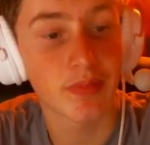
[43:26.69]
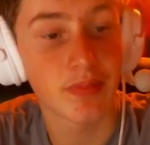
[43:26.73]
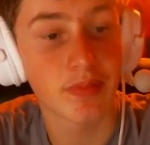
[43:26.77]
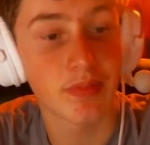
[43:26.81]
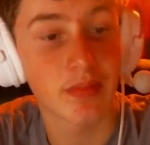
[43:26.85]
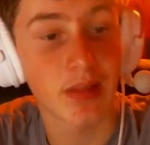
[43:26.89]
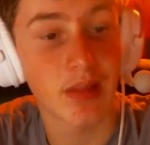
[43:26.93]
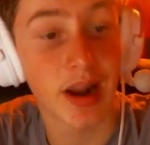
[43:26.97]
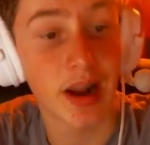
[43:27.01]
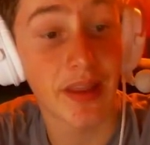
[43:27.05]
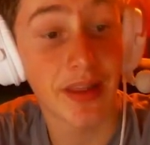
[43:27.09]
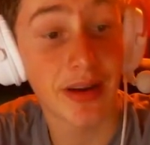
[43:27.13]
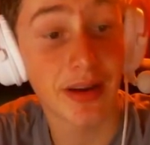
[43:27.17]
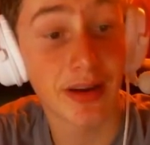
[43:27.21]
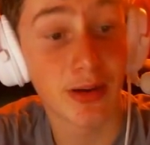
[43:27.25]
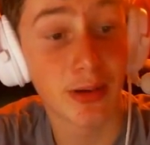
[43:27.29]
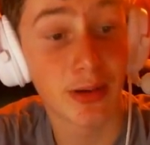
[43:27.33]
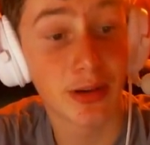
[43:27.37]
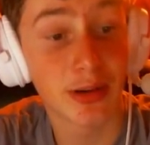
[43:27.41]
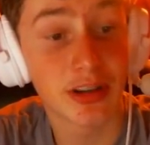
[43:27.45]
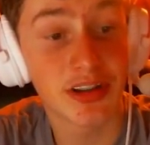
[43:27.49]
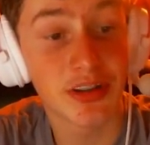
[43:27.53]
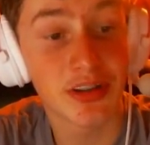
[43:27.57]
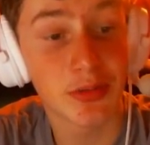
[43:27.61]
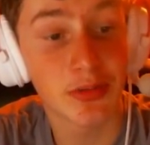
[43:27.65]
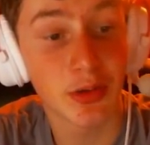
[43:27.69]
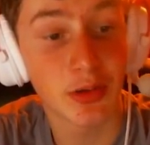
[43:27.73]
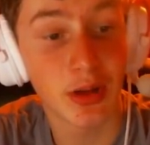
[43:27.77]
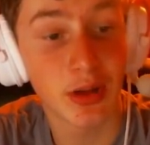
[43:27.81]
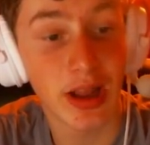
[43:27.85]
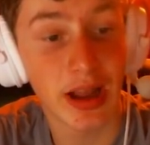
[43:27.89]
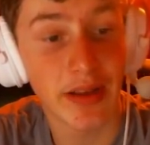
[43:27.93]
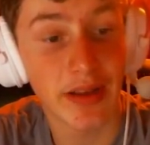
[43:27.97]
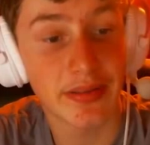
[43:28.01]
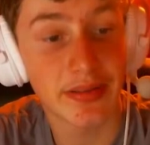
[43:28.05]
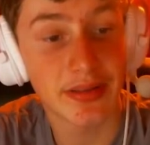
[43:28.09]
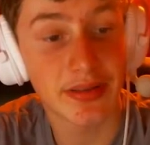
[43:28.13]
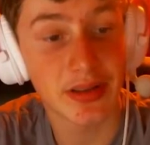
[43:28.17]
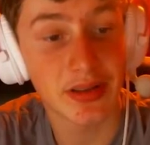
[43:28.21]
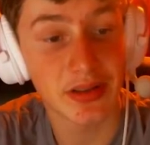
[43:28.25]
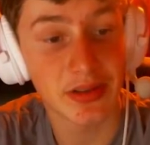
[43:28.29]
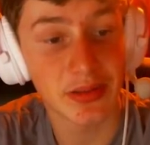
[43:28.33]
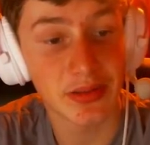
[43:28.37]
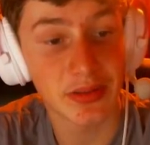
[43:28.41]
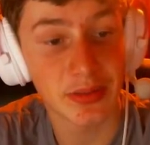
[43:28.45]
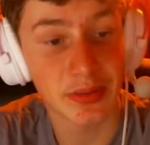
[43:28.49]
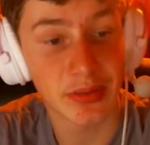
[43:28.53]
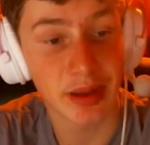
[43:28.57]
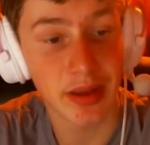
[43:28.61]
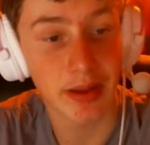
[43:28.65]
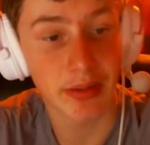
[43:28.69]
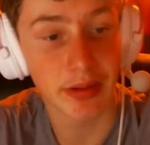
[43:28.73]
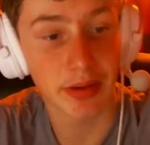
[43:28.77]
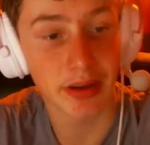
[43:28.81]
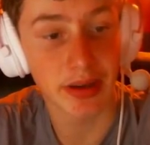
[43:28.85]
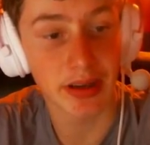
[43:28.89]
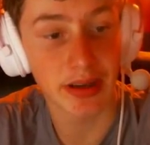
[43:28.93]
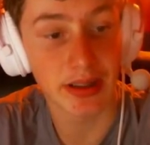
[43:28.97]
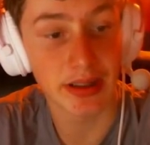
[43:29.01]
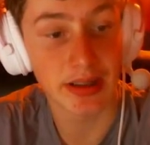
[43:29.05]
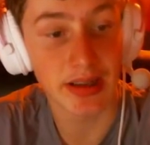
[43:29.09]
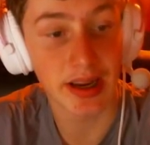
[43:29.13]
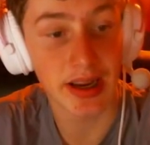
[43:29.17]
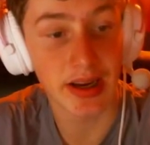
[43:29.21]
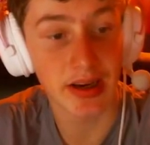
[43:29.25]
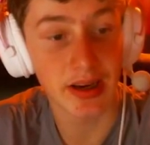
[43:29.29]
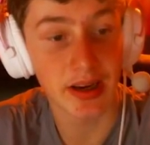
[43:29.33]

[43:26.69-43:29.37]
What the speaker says: I think Origin will have to be able to contain